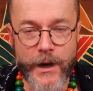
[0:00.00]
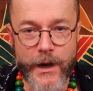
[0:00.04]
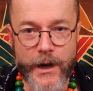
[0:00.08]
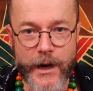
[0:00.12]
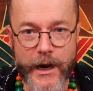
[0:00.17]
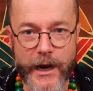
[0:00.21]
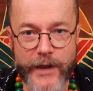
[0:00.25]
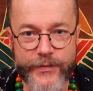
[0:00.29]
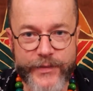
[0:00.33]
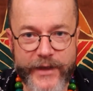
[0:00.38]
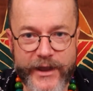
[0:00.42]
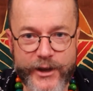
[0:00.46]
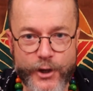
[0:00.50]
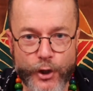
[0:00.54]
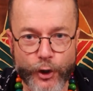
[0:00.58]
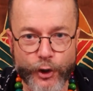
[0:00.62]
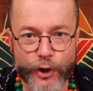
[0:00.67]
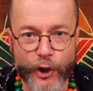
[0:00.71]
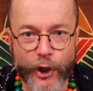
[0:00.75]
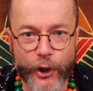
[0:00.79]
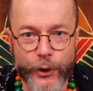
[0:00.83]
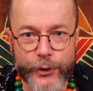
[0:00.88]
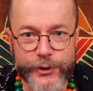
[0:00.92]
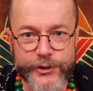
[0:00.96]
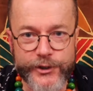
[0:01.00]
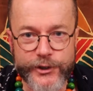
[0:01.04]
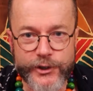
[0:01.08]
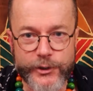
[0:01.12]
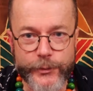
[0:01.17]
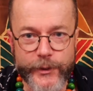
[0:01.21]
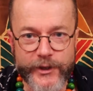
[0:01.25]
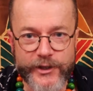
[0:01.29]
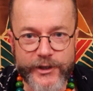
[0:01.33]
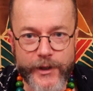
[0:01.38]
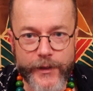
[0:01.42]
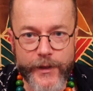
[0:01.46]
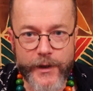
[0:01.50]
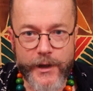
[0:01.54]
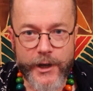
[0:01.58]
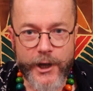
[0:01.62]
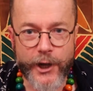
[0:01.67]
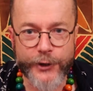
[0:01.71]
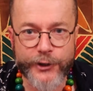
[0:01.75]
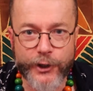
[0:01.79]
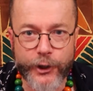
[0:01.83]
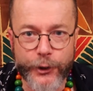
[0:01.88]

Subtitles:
and they got closer to each other, and